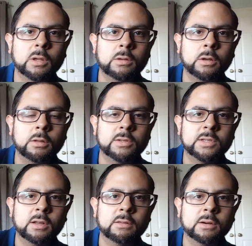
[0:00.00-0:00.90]

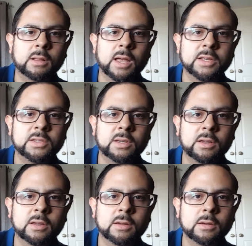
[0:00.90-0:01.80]
There's another
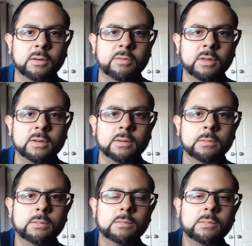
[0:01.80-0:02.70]
classic of the
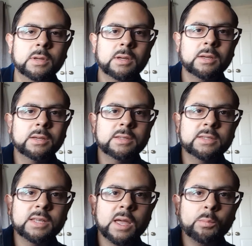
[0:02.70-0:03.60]

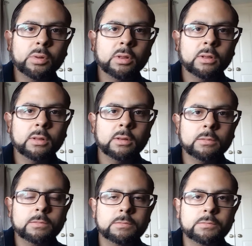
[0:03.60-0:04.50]

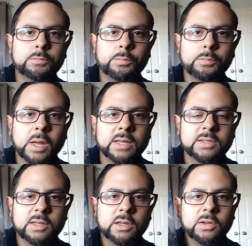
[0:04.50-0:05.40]
sample
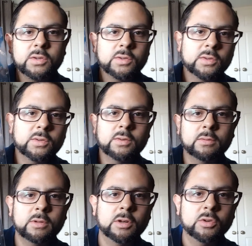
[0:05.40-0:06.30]

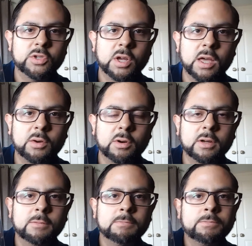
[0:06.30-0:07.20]
pastiche,
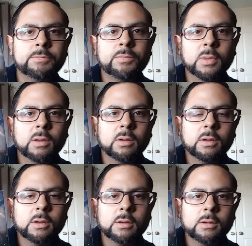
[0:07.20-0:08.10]
genre.
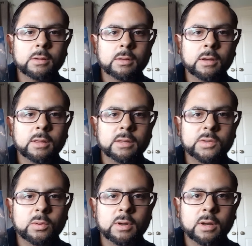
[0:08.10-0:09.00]

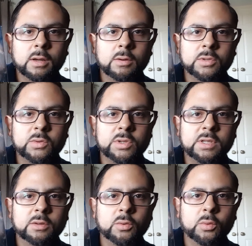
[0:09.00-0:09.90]
This one was
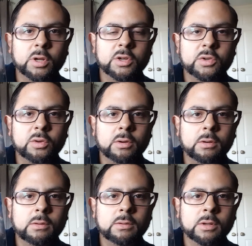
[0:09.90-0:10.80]
recently
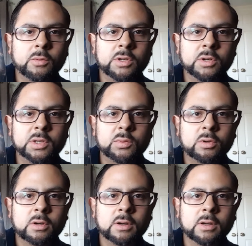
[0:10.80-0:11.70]
reissued. The originals
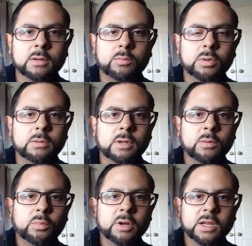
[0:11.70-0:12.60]
were
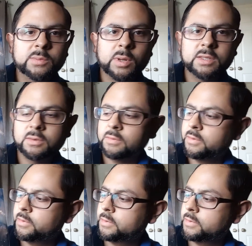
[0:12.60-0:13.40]
getting pretty expensive.